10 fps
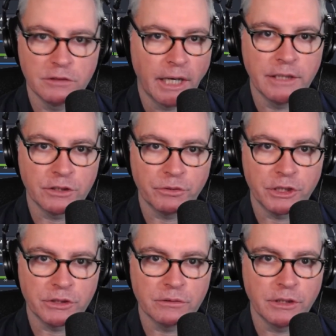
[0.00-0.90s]
gaze
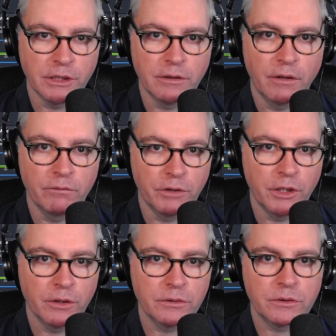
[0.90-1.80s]
correction in
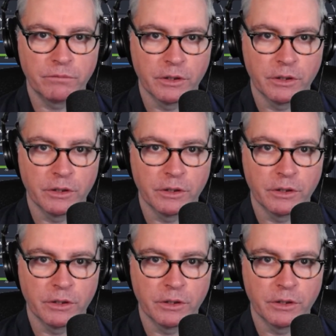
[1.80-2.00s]
videos.